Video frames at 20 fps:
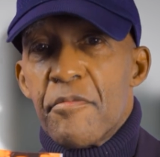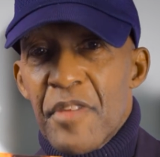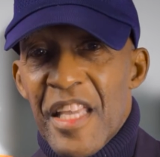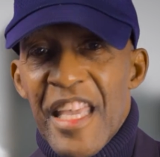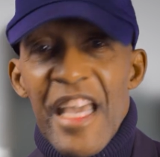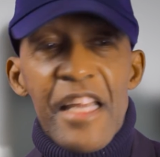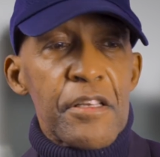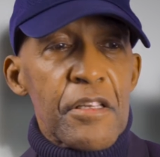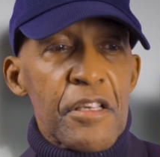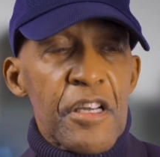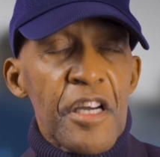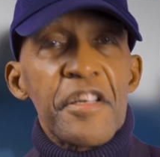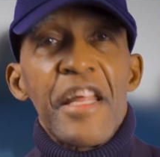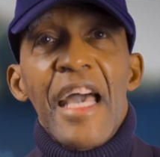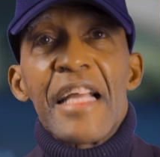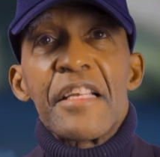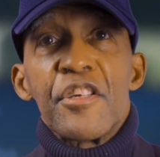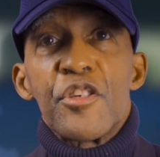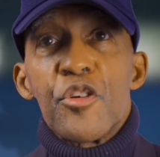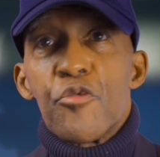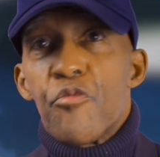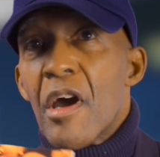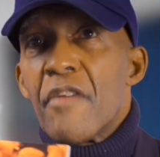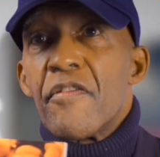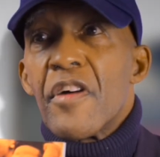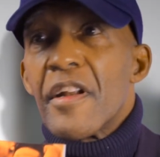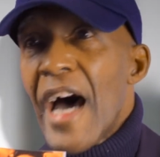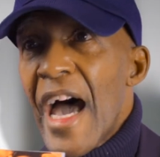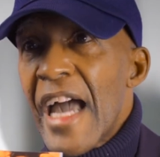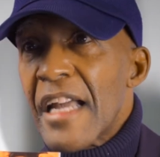get connected to
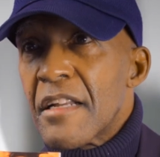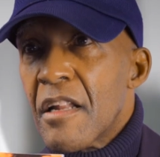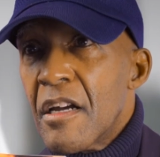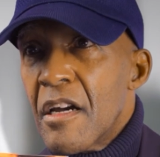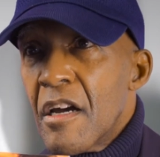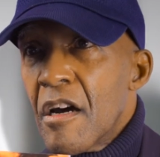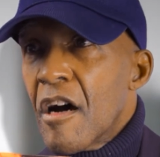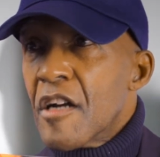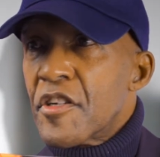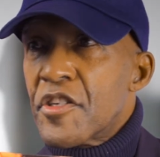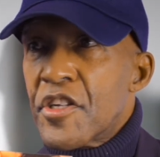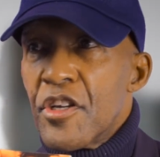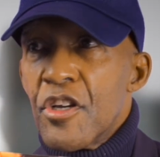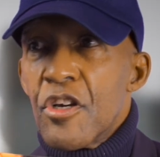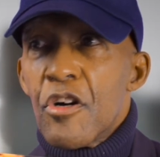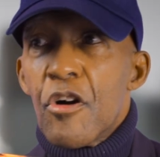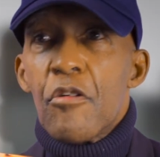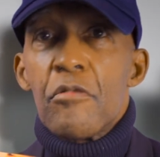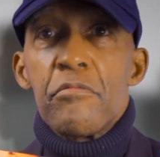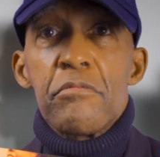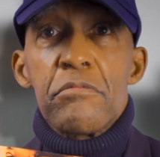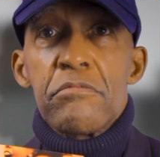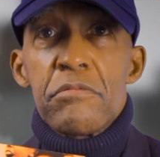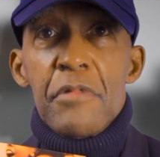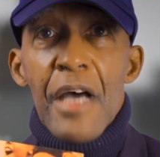Reverend Ike until